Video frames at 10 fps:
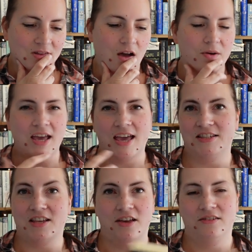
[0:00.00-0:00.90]
Okay,
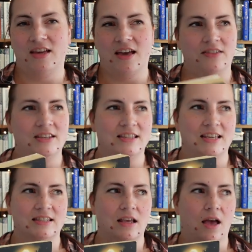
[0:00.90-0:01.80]
so yeah, there's
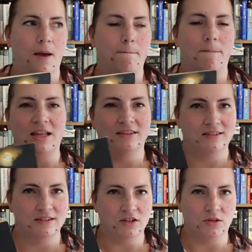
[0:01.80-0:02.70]
this
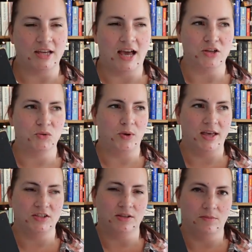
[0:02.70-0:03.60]
abandoned old house
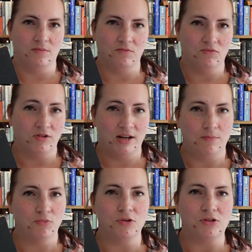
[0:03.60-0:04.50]
where some
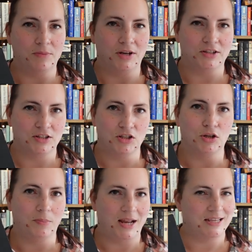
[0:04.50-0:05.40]
really brutal murders
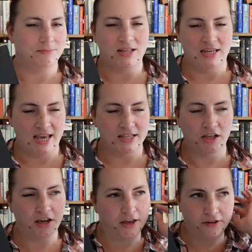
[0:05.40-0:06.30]
took place many years
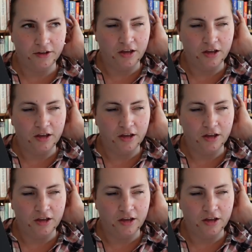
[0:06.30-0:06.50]
ago.